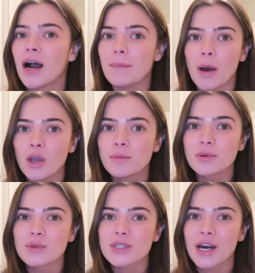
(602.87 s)
I'm home
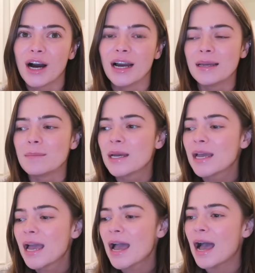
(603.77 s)
all the time,
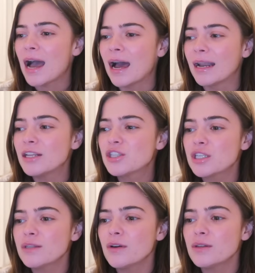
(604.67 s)
and it
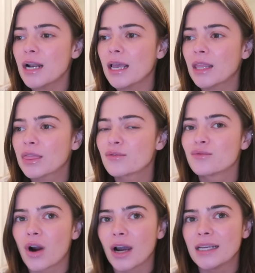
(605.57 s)
just feels like the
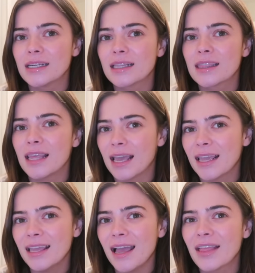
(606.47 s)
right
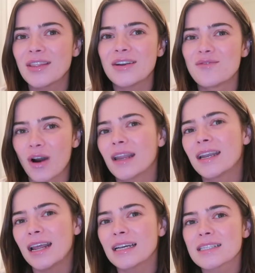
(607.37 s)
thing and then right
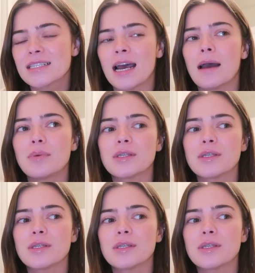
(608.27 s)
next step.